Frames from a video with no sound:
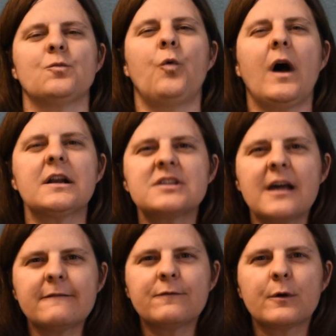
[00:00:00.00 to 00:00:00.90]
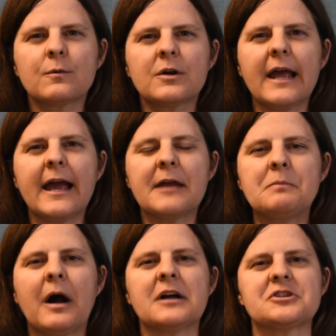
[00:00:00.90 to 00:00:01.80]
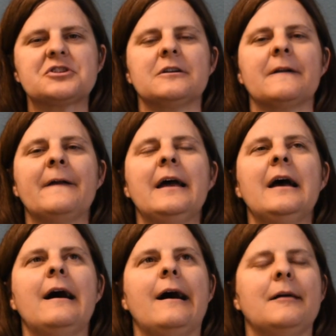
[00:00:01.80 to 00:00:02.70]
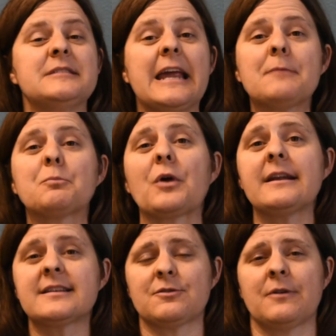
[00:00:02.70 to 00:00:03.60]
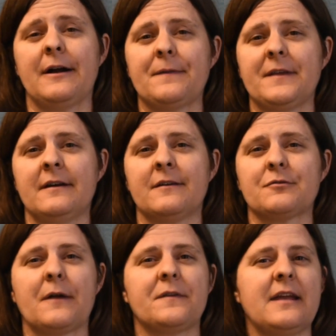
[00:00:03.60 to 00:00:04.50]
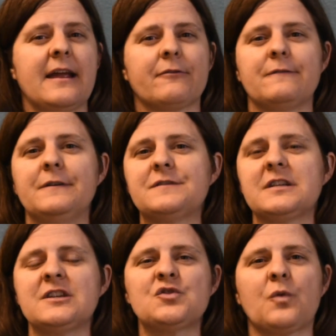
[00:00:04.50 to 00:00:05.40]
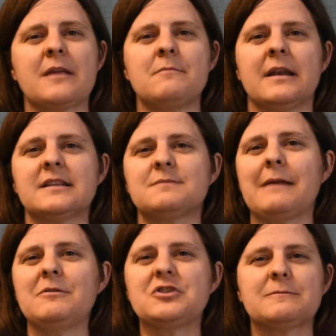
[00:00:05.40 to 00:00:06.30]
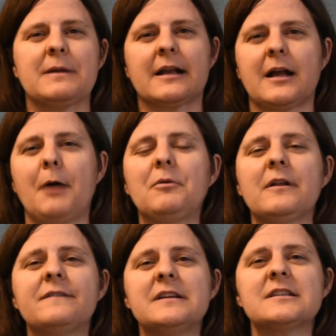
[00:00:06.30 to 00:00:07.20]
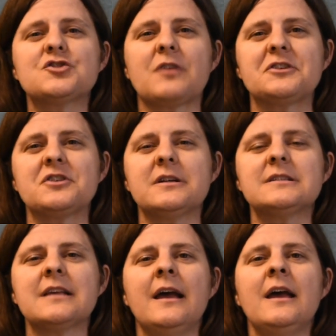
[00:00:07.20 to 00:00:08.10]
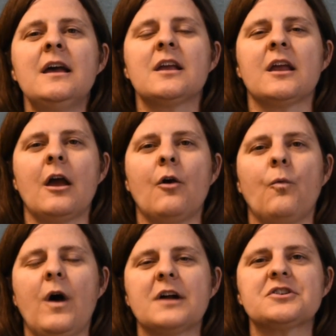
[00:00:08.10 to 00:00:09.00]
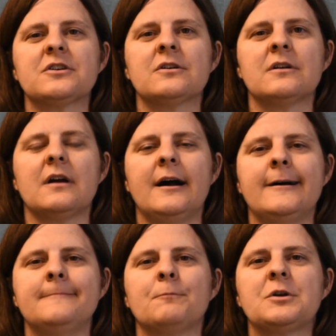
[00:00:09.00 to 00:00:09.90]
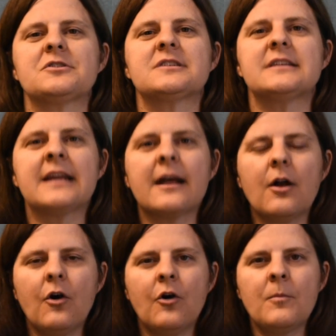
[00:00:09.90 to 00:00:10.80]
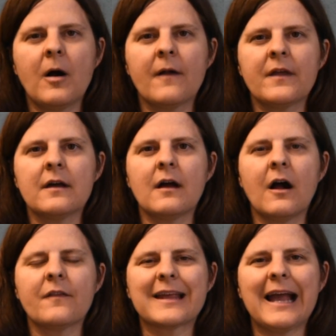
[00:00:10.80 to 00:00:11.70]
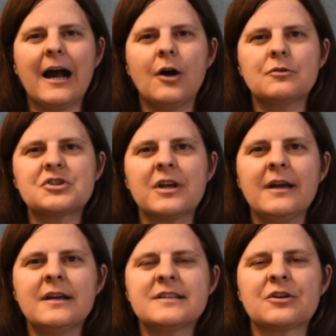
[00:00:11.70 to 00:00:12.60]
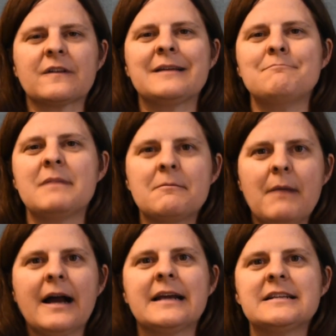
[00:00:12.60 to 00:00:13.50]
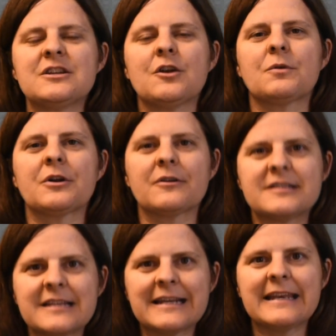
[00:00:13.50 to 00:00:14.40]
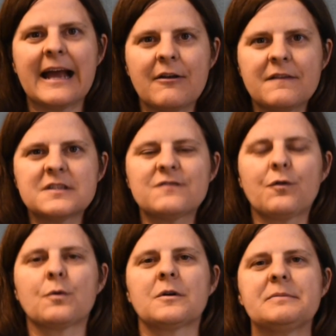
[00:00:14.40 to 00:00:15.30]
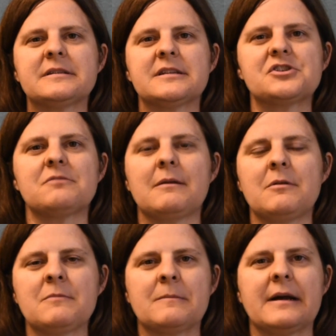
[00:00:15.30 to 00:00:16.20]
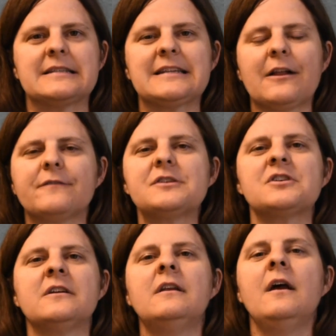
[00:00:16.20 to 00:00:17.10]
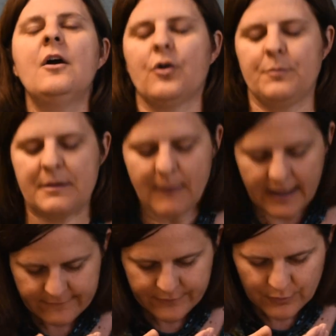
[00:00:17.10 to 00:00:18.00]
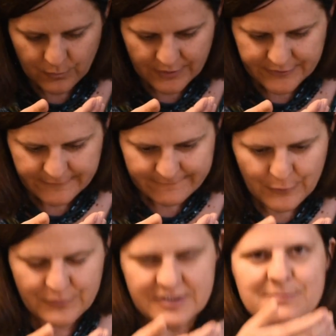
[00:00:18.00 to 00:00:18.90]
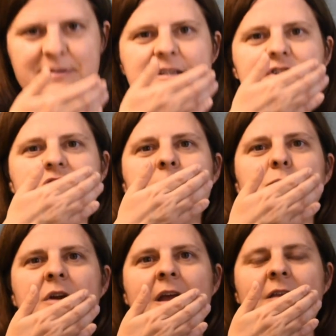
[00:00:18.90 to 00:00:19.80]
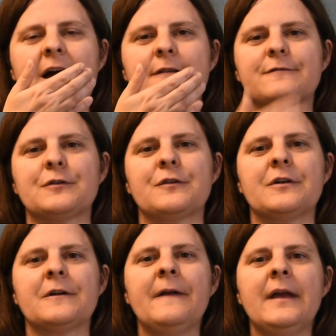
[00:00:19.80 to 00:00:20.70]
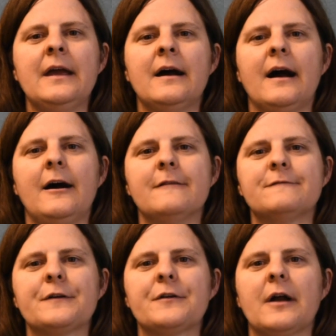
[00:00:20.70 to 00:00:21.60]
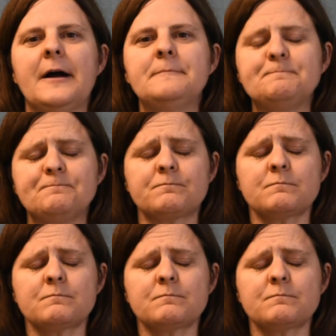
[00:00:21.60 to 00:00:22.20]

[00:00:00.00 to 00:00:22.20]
Watch that forward head posture. Take breaks throughout the day, every 15-20 minutes. Maybe just pick a couple of these stretches. Watch your when you're sitting at home on the couch. Certainly minimize where you're sitting down in this forward position. Maybe minimize television, or be mindful where your phone is positioned, bringing that further up.